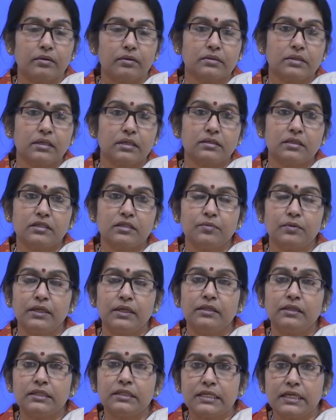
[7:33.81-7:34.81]
successful,
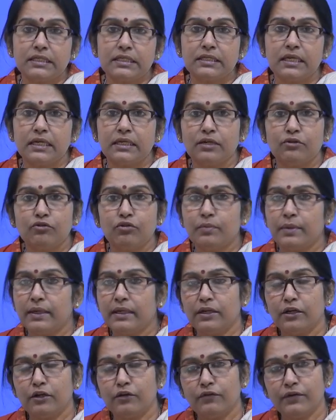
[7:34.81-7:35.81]
in the sense that it will be
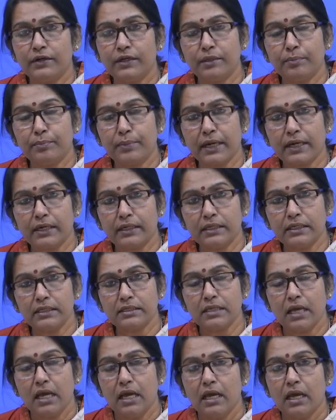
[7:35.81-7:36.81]
an innovative practice